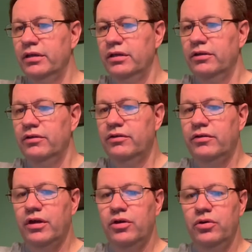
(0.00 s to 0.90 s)

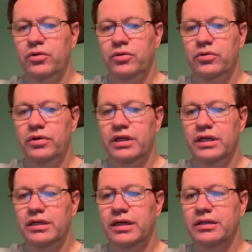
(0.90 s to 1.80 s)
So the
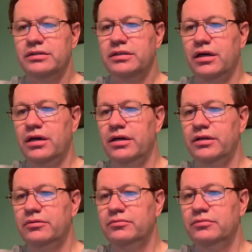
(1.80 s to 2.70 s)
next
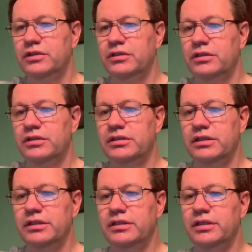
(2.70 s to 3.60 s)
item, let's
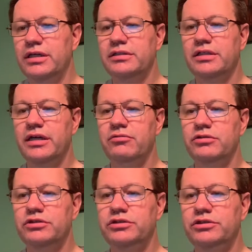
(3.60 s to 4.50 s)
see, the next day
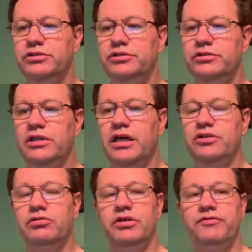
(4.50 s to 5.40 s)
was July
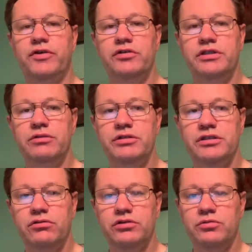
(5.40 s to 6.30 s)
21st that we
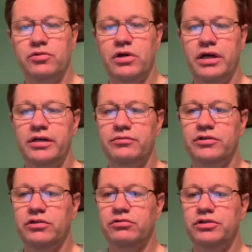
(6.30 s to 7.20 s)
sold some more items.
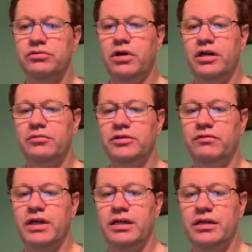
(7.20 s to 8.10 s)
Sold 2 items on
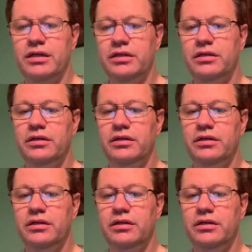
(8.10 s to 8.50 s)
that day.